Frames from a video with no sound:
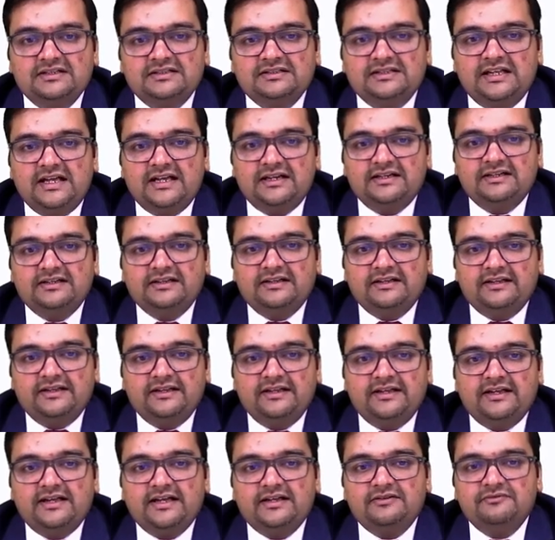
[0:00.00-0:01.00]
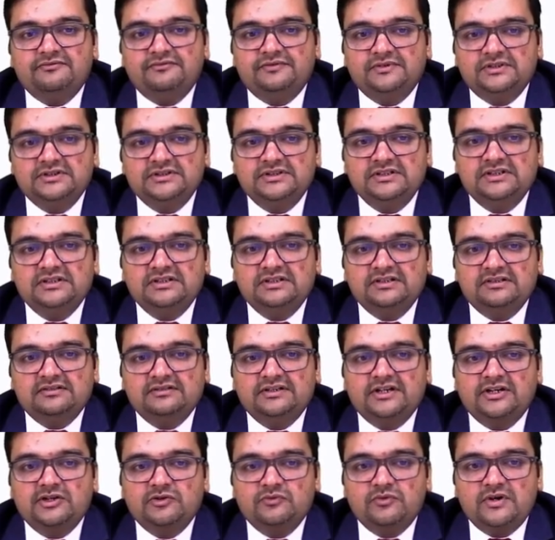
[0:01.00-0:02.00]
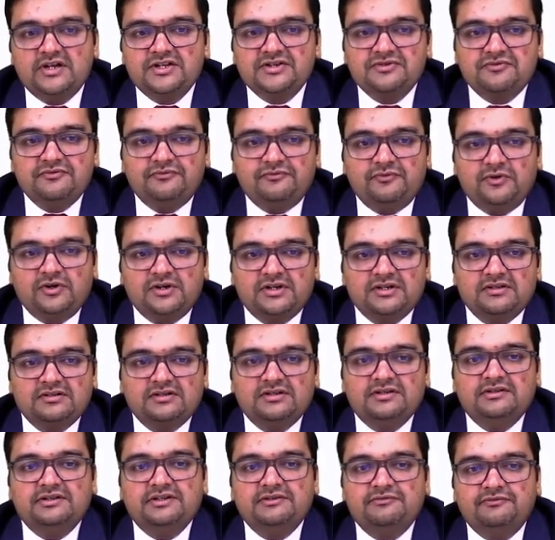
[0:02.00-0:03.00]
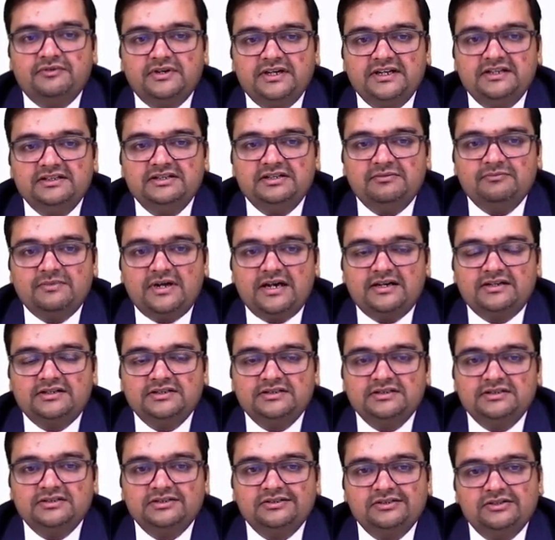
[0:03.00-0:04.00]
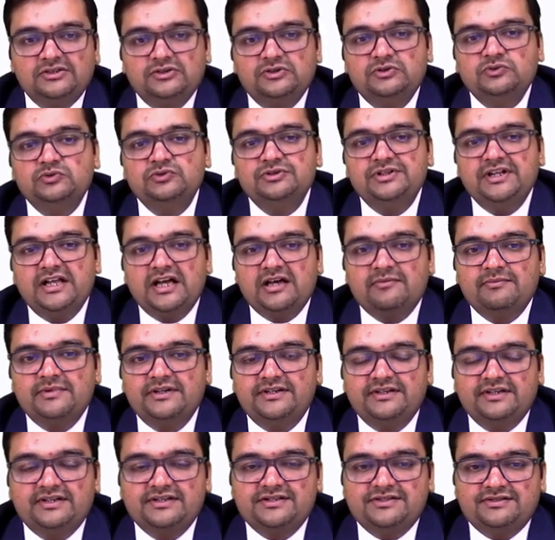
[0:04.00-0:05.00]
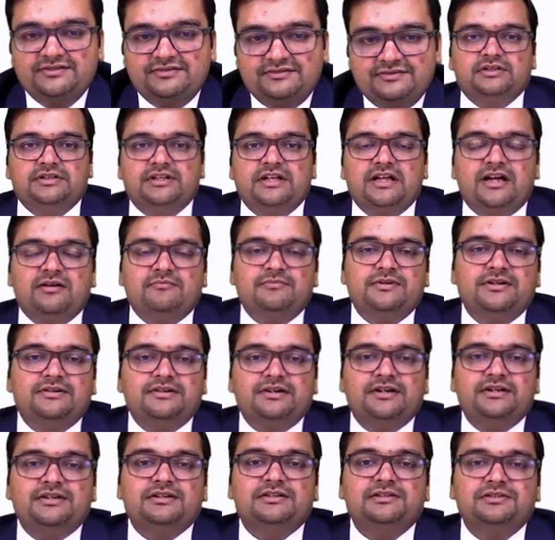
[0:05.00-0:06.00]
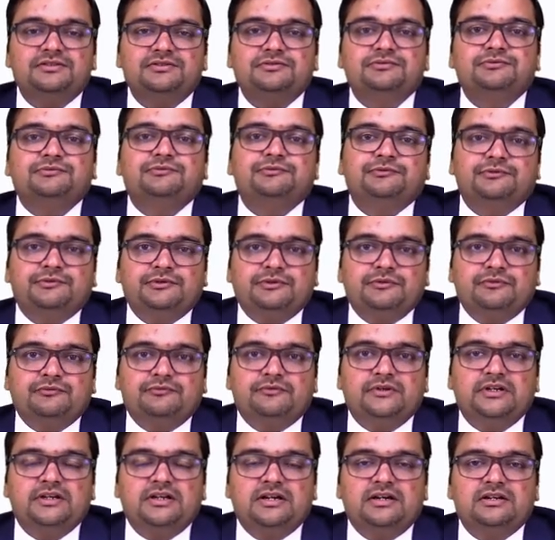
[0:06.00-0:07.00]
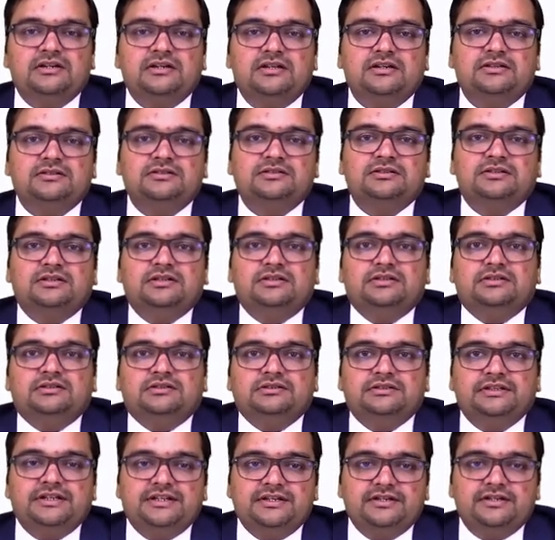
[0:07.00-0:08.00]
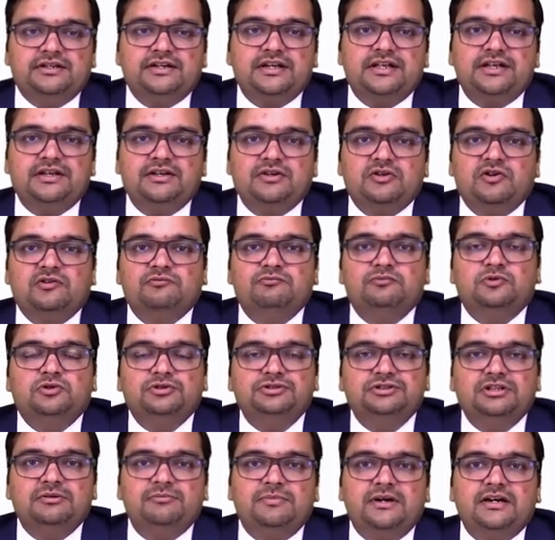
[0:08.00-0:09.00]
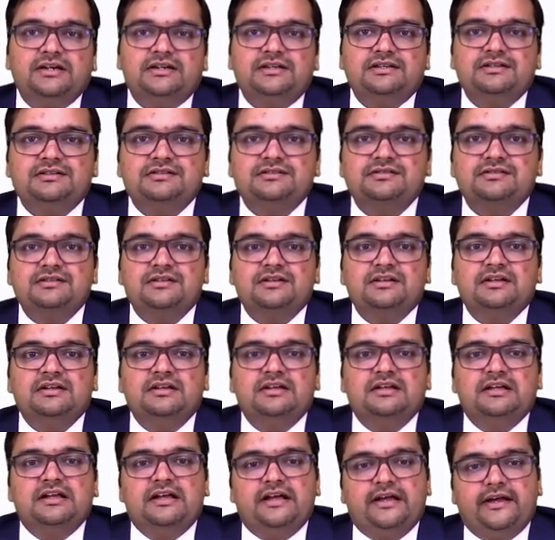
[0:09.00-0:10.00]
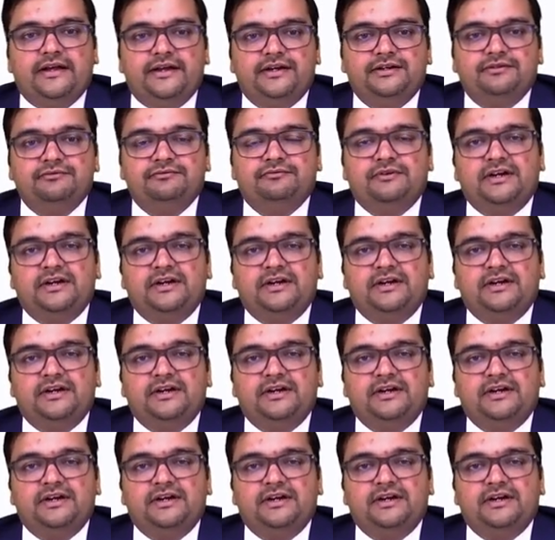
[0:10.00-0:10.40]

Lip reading: then he can further request for referring the matter to the arbitration. The arbitrator will conduct the hearing of both the parties and